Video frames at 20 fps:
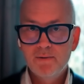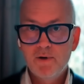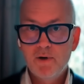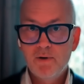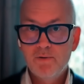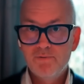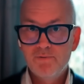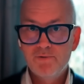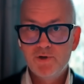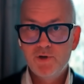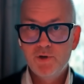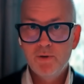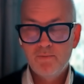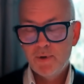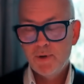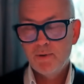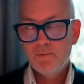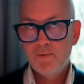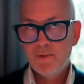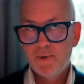of
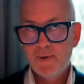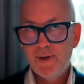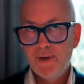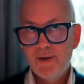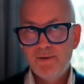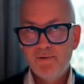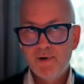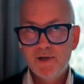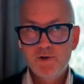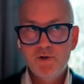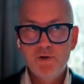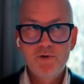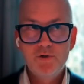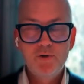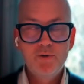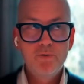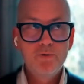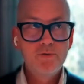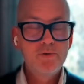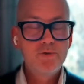what device you
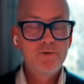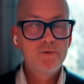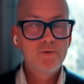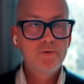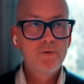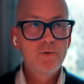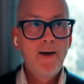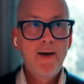choose.